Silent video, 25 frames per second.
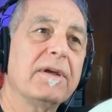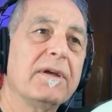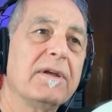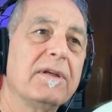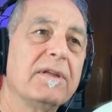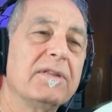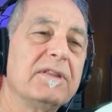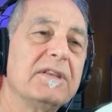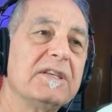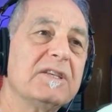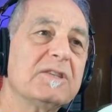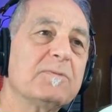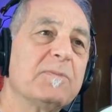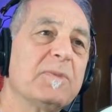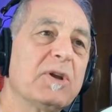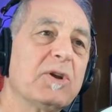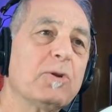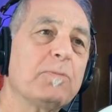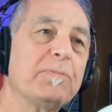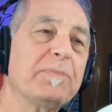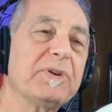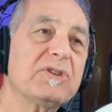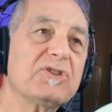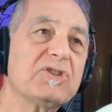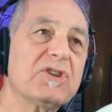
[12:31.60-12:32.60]
These
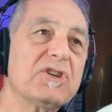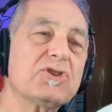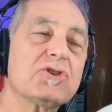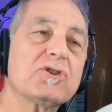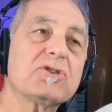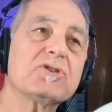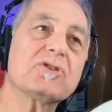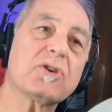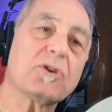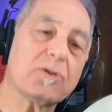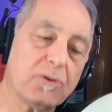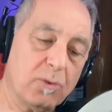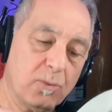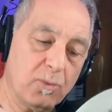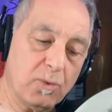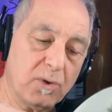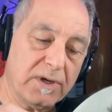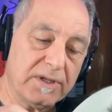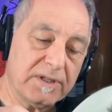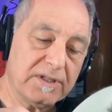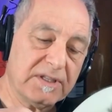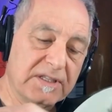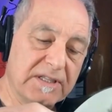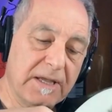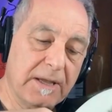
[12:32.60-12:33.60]
middle positions are the
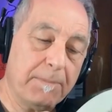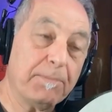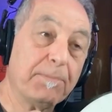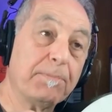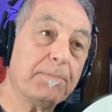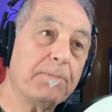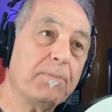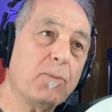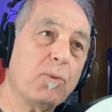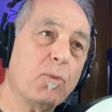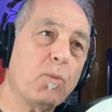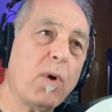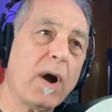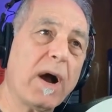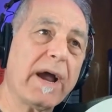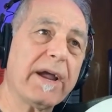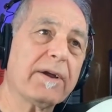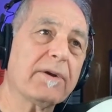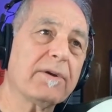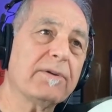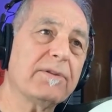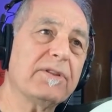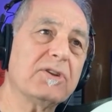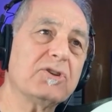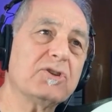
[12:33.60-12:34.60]
ones that
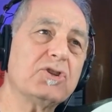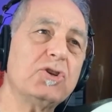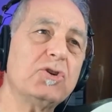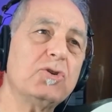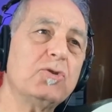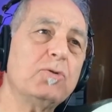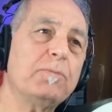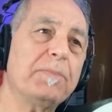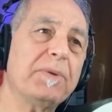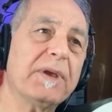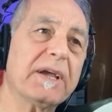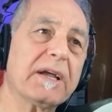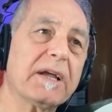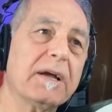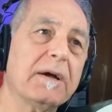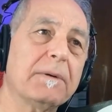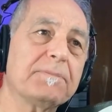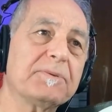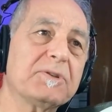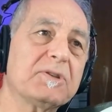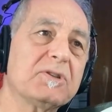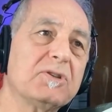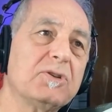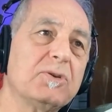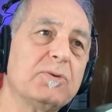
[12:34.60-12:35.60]
wire the 2
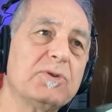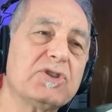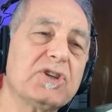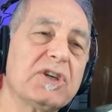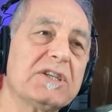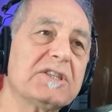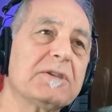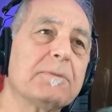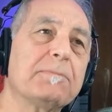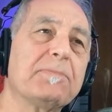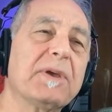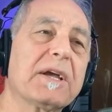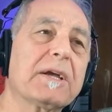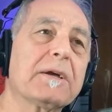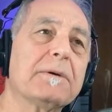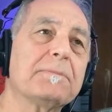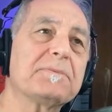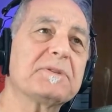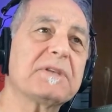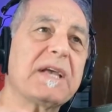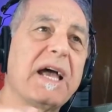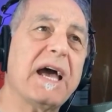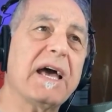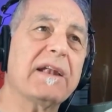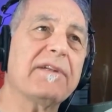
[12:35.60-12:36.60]
adjacent
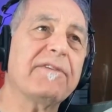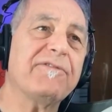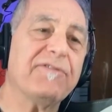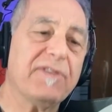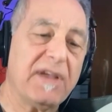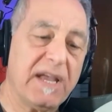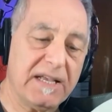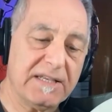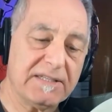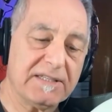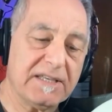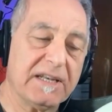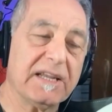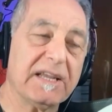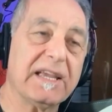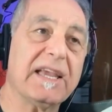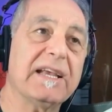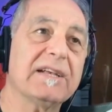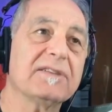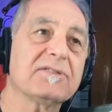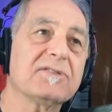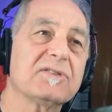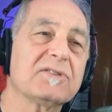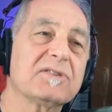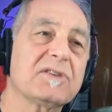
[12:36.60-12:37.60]
pickups out of phase, and it
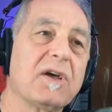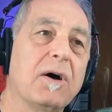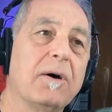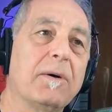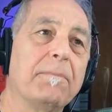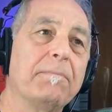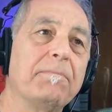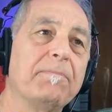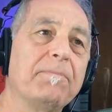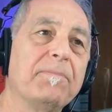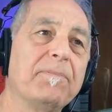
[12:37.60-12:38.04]
cancels hum.